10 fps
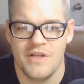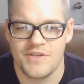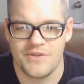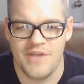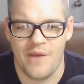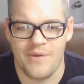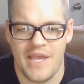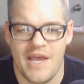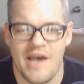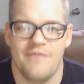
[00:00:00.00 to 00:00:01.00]
So now we
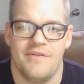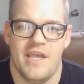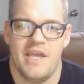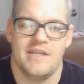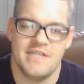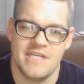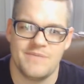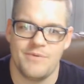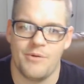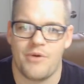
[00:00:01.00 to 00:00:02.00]
have a
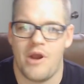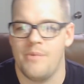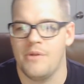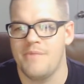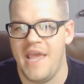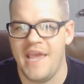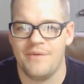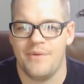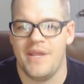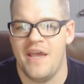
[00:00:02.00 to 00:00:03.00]
D-spill problem
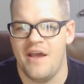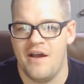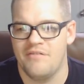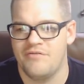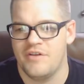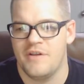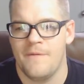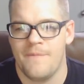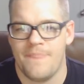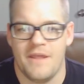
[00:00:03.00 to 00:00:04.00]
and we have
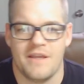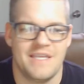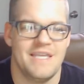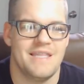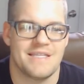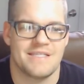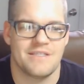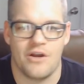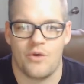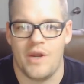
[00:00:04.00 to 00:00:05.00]
a key that's
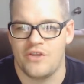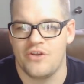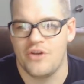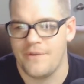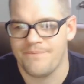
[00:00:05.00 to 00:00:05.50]
not quite good.